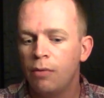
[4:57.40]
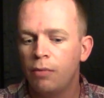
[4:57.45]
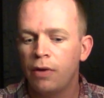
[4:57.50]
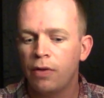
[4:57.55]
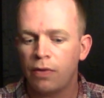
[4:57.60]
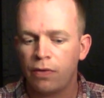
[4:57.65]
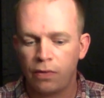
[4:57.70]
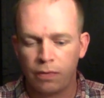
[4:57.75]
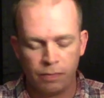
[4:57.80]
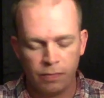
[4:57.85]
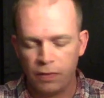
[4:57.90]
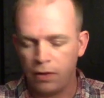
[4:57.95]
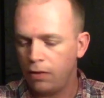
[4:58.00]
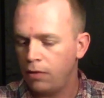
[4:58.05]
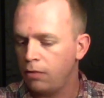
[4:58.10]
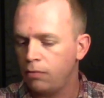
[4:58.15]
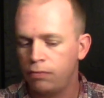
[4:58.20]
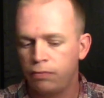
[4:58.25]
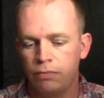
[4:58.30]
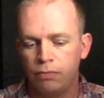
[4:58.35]
once
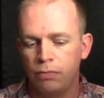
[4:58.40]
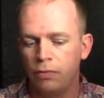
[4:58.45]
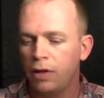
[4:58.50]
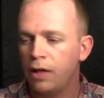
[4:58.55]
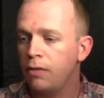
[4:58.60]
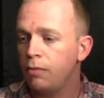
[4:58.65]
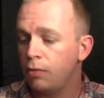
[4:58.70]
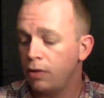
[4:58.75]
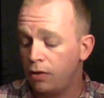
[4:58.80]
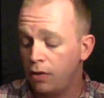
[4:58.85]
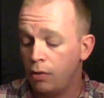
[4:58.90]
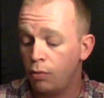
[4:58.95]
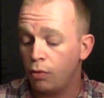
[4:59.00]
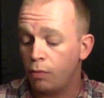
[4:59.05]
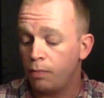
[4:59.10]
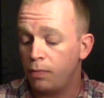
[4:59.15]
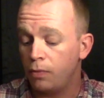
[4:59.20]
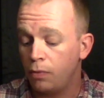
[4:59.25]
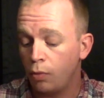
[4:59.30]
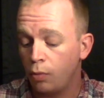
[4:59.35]
the
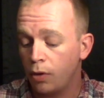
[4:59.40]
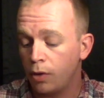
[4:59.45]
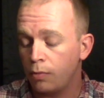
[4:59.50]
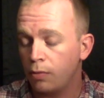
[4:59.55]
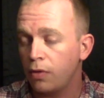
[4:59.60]
word